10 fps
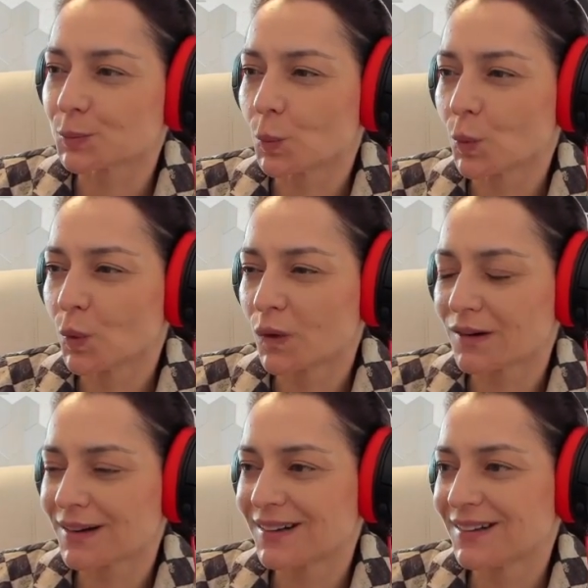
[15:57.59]

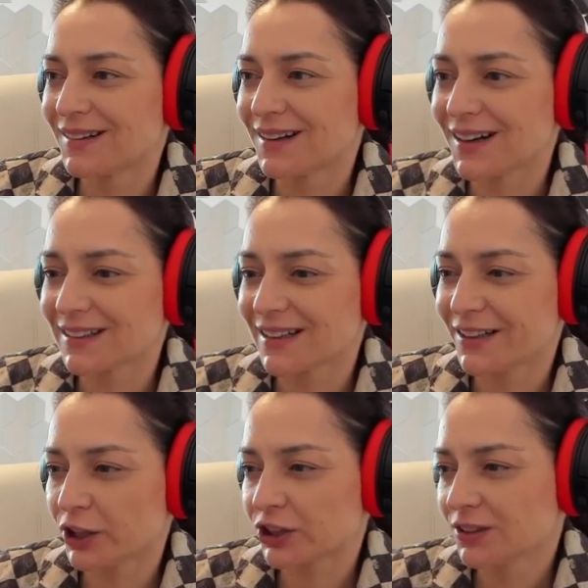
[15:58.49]
more
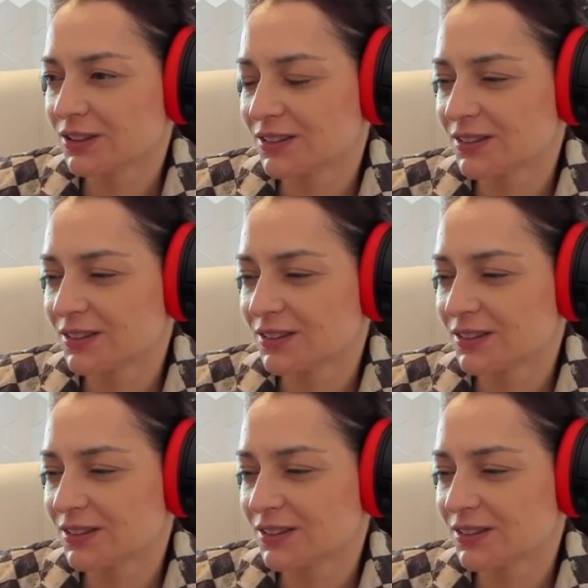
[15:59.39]
unclear,